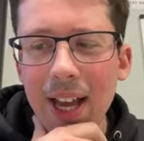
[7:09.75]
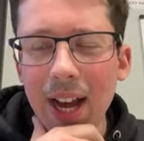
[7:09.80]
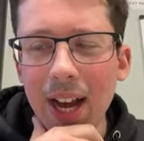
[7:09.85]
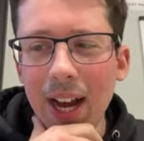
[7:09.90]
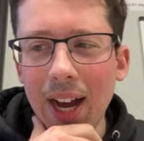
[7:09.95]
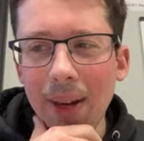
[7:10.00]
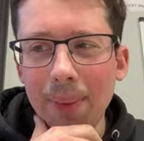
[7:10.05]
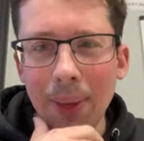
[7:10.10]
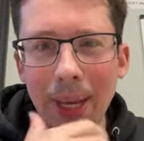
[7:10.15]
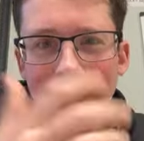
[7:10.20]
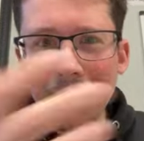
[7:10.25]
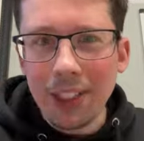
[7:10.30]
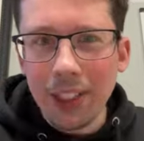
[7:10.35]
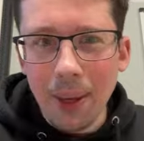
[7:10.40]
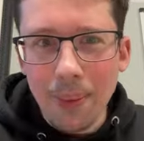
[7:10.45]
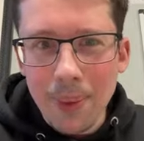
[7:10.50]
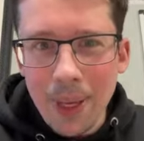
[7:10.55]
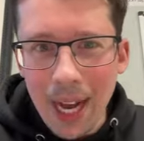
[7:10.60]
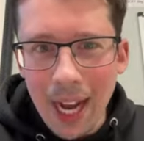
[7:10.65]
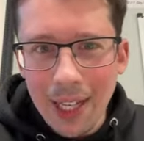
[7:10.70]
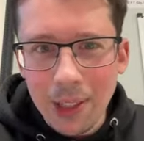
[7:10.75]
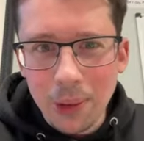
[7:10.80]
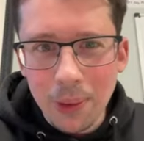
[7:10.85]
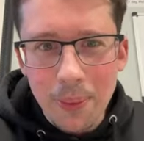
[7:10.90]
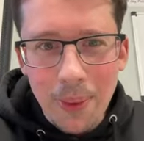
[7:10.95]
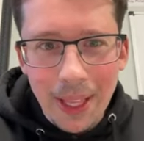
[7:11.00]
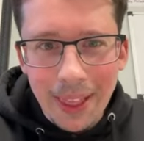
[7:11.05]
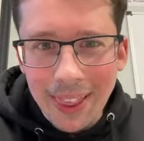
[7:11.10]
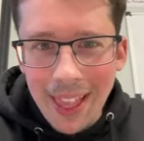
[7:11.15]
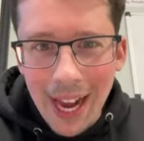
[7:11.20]
Um, and some guys
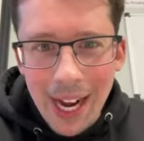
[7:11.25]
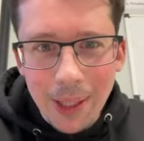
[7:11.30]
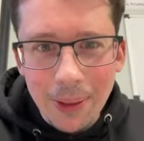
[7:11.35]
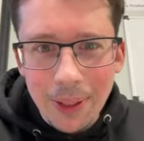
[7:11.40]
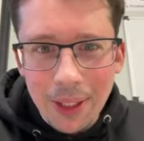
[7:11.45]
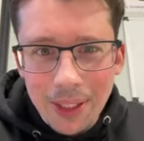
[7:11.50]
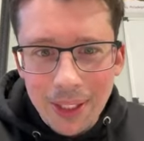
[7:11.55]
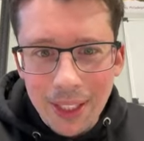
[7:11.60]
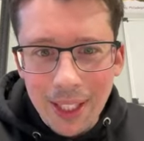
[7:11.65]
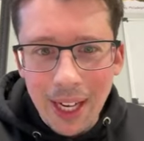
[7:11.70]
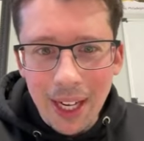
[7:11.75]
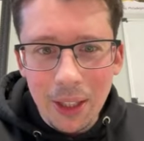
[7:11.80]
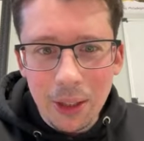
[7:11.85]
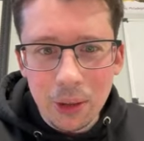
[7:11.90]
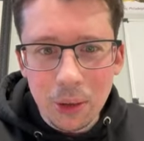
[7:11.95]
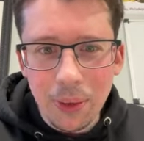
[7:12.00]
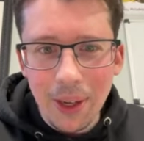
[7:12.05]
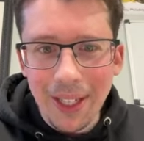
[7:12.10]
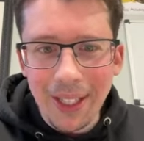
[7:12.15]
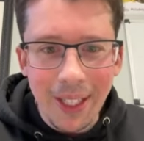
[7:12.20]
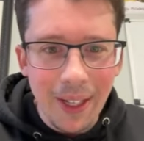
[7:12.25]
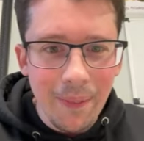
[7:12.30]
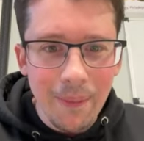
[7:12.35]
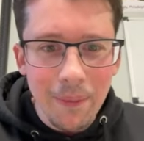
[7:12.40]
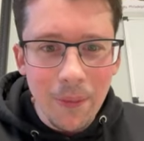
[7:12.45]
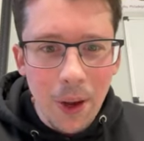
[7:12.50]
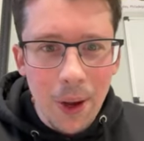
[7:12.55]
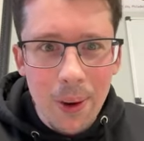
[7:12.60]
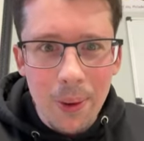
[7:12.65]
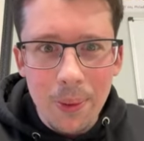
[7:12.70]
would make thousands of dollars renting
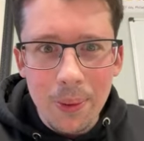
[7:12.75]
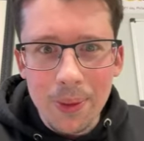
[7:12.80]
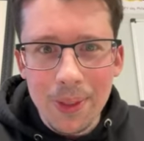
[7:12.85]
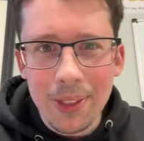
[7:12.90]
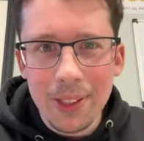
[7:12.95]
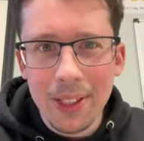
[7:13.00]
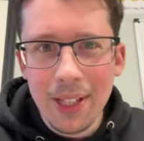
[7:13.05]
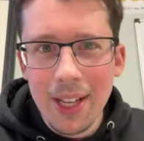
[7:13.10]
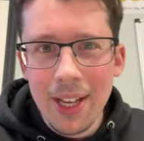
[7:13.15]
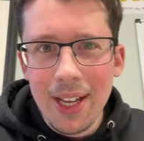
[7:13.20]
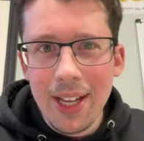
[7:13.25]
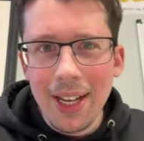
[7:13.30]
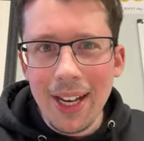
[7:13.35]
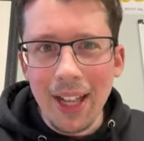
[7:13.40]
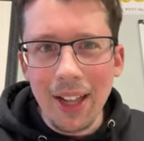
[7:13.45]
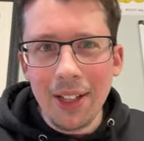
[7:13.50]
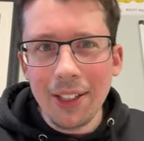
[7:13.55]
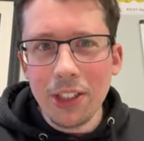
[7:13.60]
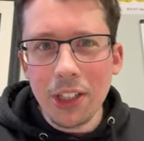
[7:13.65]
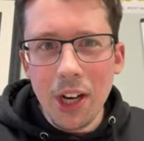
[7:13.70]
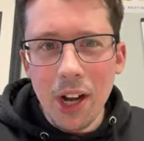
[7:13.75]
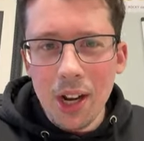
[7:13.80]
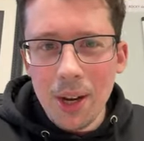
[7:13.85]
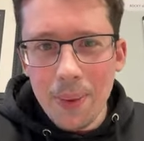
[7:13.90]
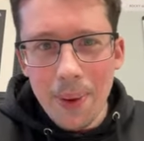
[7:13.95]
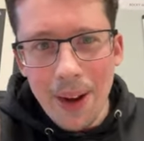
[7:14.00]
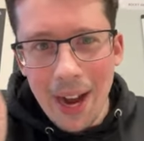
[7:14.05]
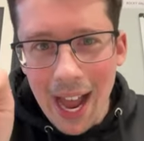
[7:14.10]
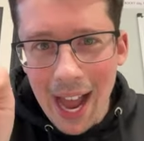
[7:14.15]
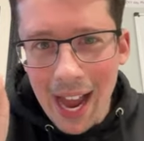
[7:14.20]
phones. Now let's talk
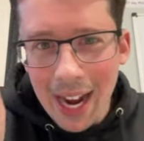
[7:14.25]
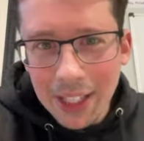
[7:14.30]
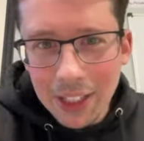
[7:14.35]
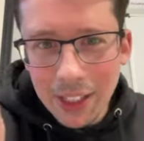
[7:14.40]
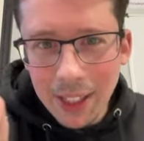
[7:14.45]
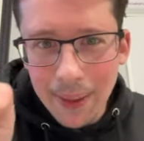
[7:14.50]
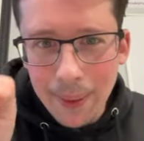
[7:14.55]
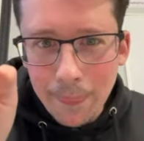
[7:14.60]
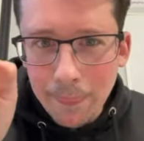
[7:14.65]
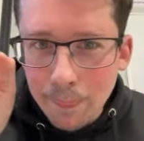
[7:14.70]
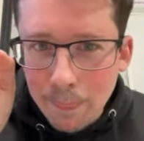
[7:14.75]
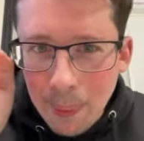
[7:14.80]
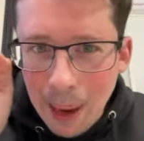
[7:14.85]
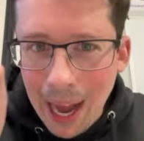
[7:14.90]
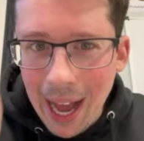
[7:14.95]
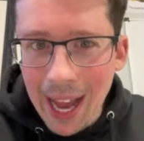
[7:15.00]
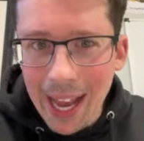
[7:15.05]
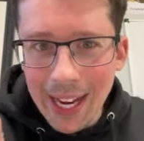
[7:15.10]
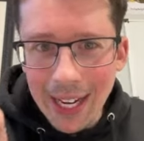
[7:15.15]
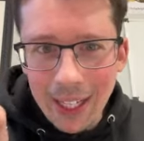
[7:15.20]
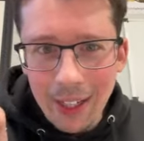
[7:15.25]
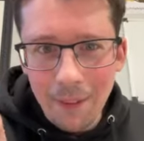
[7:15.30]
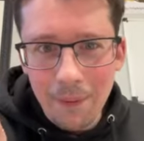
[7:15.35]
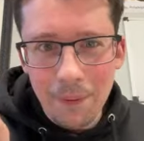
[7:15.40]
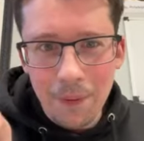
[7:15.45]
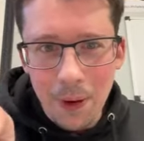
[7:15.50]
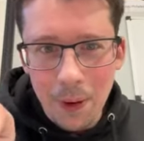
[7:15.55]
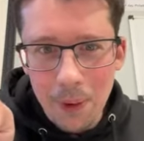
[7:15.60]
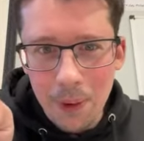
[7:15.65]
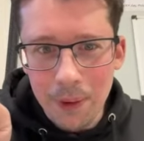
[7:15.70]
about actually buying a
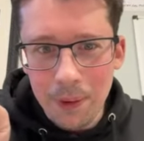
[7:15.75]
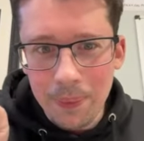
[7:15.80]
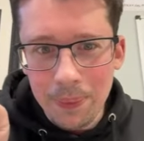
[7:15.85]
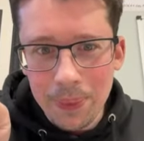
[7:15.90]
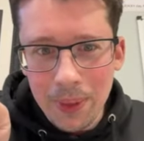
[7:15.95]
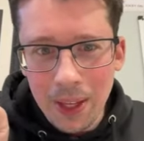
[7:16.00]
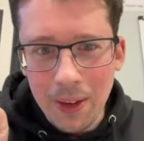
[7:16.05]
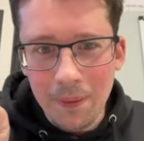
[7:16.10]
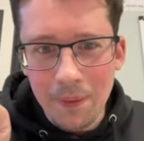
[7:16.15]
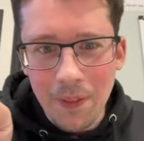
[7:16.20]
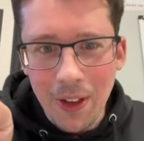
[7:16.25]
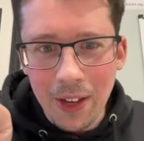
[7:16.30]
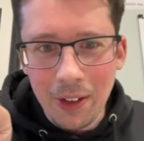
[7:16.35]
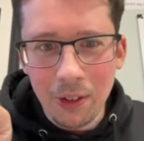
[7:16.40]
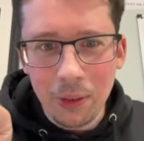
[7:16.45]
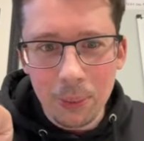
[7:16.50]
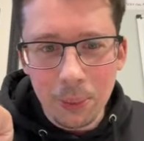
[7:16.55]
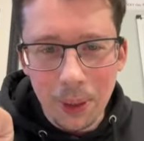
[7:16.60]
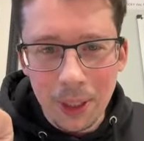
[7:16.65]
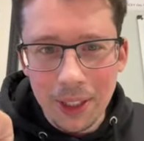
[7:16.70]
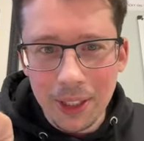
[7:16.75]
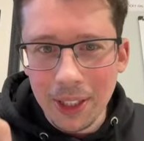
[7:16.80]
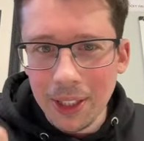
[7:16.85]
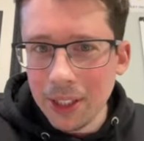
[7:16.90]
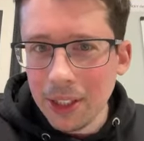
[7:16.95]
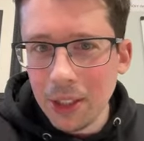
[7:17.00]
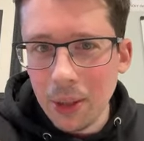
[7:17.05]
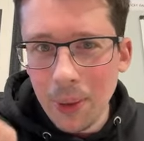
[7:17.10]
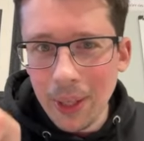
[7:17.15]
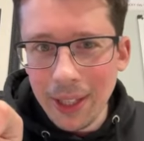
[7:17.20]
phone in federal prison.
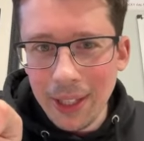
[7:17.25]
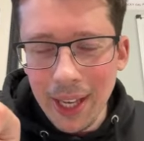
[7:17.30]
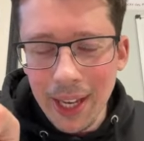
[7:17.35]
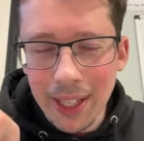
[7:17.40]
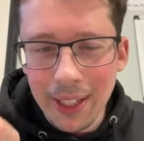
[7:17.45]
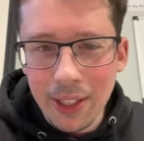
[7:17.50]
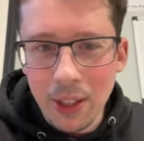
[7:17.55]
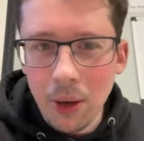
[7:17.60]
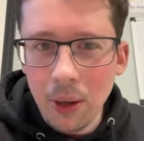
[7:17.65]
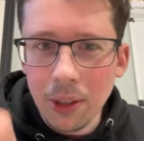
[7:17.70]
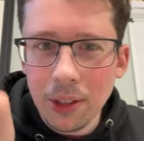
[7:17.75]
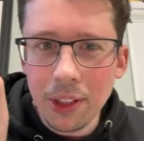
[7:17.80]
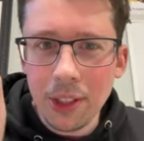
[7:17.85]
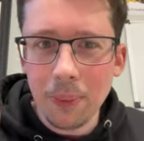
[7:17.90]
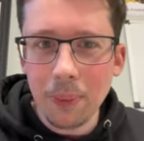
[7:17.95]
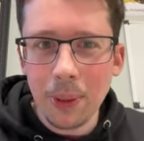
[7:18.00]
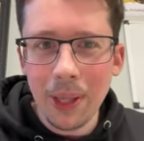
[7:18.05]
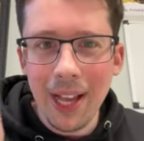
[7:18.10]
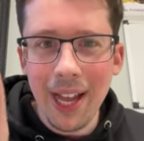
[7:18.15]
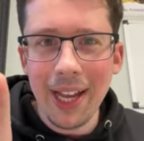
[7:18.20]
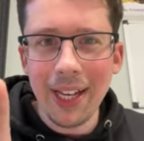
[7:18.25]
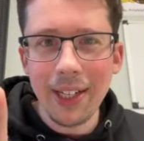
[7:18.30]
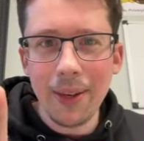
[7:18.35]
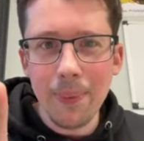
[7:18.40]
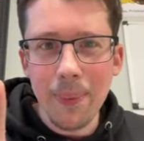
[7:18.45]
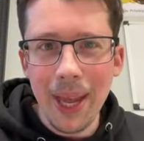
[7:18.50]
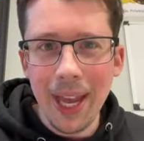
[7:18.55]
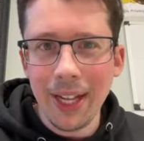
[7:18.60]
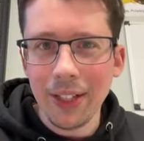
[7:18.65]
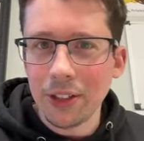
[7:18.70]
So it's all supply and
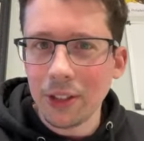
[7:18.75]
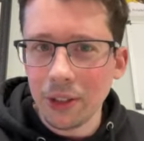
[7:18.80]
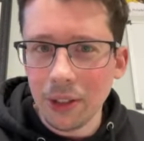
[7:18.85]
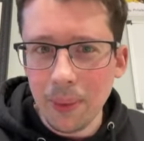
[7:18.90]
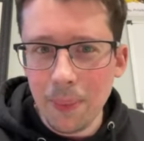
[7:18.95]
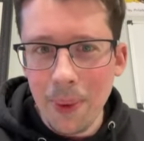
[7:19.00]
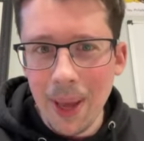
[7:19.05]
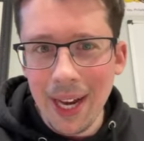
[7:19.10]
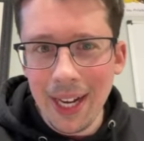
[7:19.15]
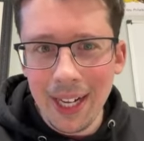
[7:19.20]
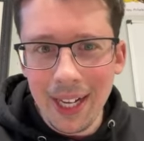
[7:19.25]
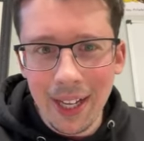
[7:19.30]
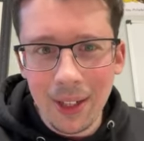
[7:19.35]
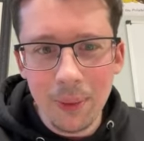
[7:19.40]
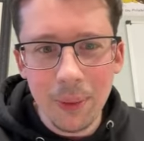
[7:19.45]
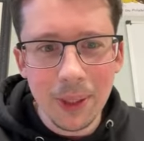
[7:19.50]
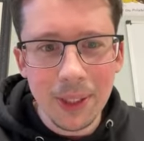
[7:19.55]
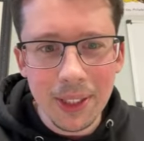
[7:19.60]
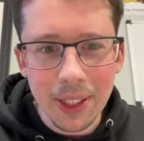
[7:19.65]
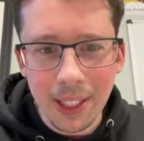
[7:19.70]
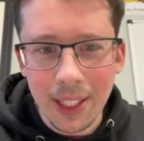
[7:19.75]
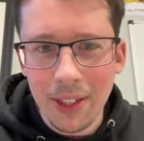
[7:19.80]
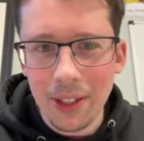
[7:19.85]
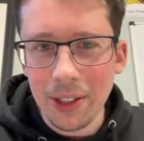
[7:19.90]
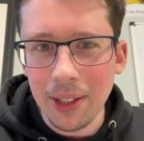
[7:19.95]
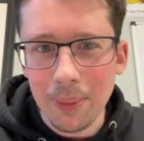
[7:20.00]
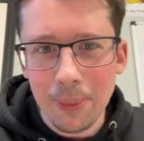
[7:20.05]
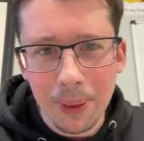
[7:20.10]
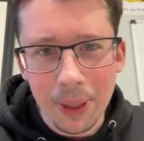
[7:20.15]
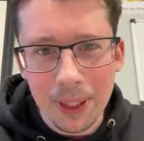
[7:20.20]
demand. So depending on what
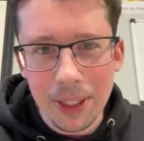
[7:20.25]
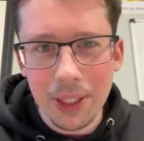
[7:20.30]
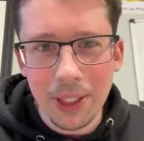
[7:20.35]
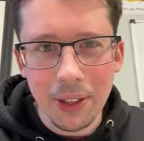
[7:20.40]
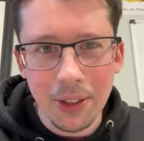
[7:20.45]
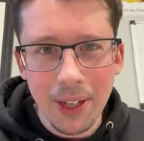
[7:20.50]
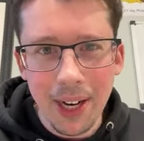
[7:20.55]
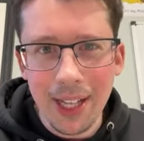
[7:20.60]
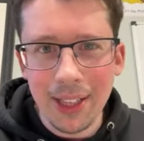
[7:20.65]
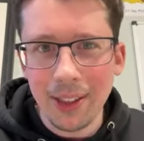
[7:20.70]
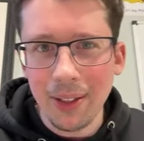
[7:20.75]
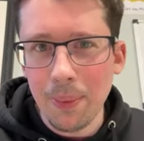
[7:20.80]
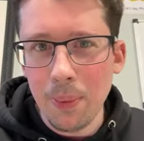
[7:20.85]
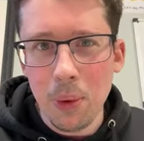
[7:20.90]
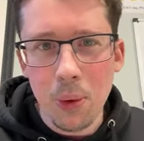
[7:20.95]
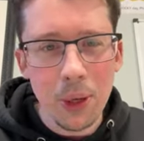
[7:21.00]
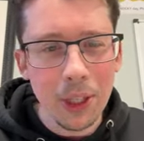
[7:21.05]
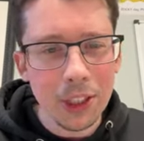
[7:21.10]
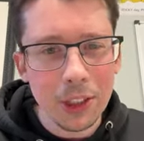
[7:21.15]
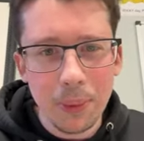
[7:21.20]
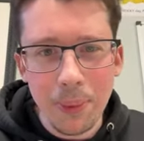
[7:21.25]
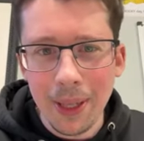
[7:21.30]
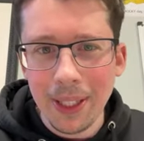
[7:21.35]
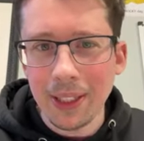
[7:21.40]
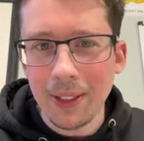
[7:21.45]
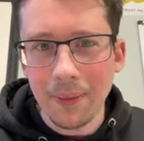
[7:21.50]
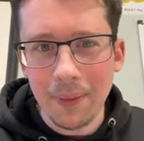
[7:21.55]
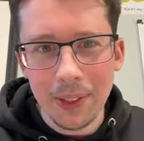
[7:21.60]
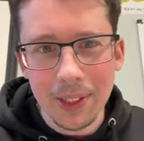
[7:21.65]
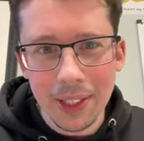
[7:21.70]
security prison you're at, the more
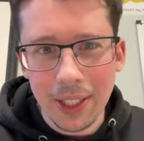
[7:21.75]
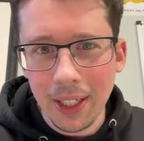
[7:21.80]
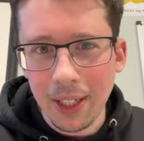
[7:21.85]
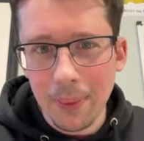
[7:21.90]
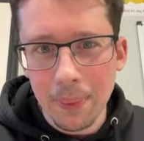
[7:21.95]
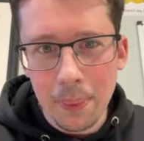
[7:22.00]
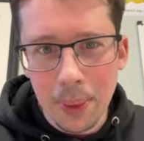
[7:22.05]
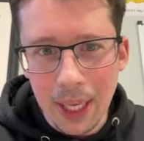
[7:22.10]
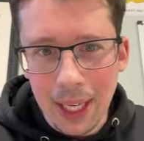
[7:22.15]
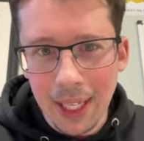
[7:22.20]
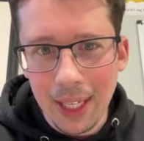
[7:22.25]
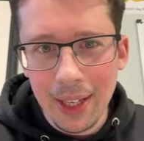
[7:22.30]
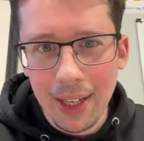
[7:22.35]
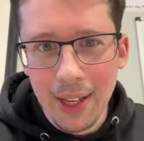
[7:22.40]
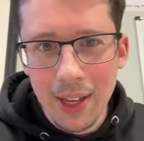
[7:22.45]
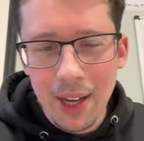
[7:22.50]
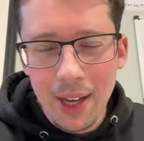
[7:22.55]
expensive it's going to be.